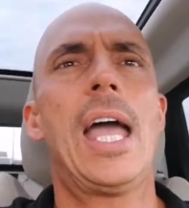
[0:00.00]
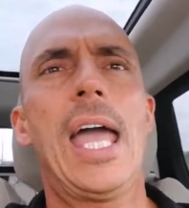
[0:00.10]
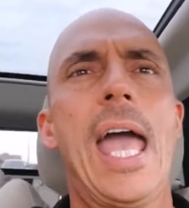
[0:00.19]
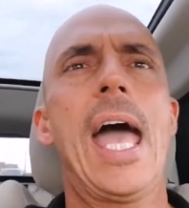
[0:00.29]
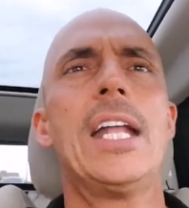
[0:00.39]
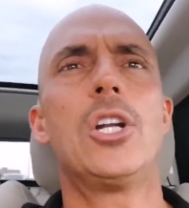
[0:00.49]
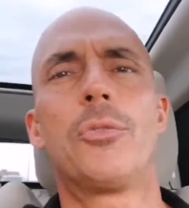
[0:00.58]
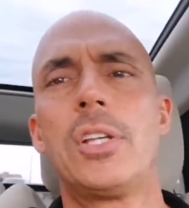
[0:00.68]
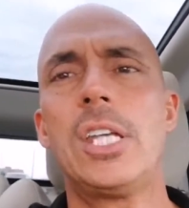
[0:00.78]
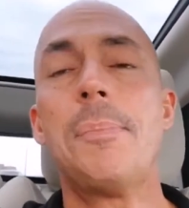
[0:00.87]
And, you
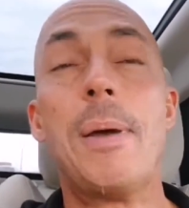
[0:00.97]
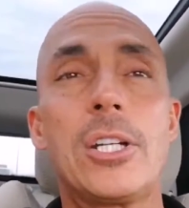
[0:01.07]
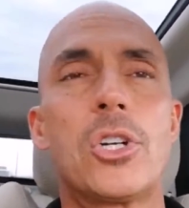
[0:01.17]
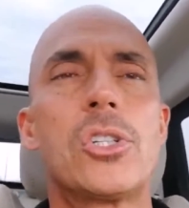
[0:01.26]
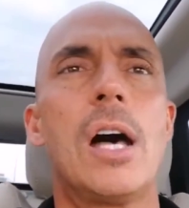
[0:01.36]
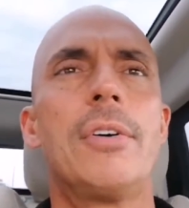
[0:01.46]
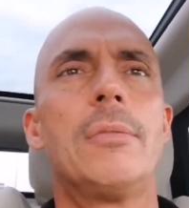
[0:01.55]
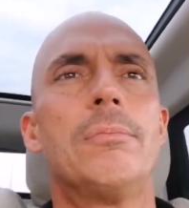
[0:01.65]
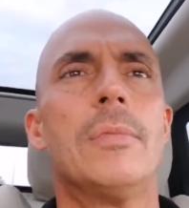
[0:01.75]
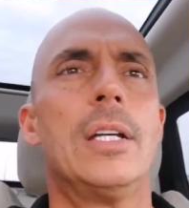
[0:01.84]
know, if they see pictures of
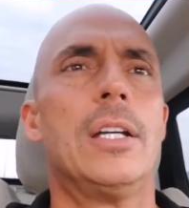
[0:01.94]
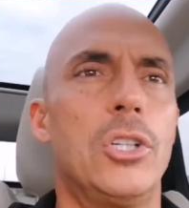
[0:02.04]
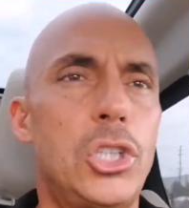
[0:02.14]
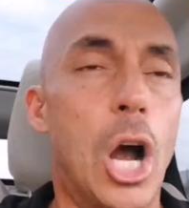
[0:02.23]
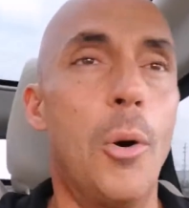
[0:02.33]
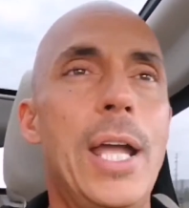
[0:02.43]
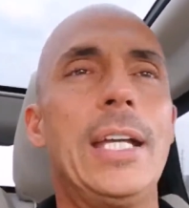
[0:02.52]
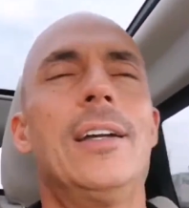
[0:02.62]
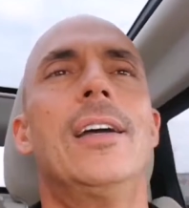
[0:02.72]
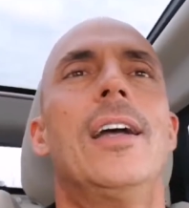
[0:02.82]
it
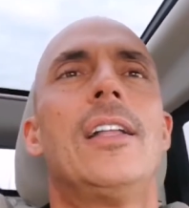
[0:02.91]
showing,